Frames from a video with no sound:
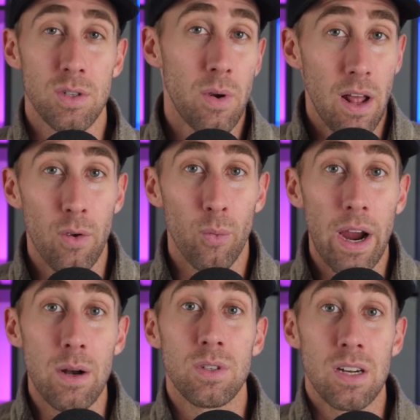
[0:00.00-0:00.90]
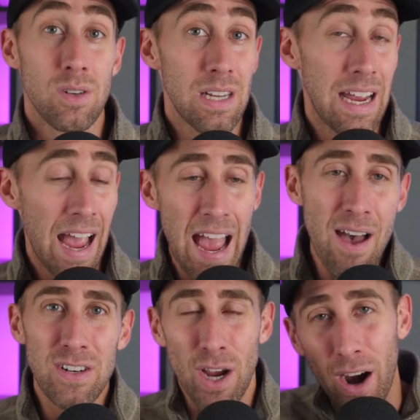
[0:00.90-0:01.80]
So another way to essentially say, hey
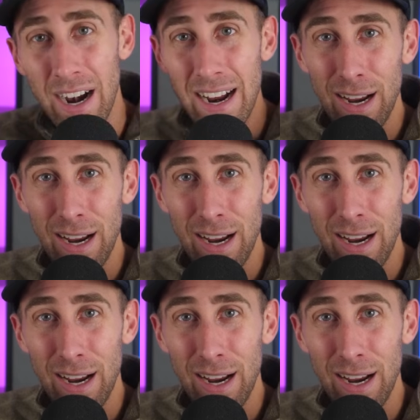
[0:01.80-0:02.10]
Avatar,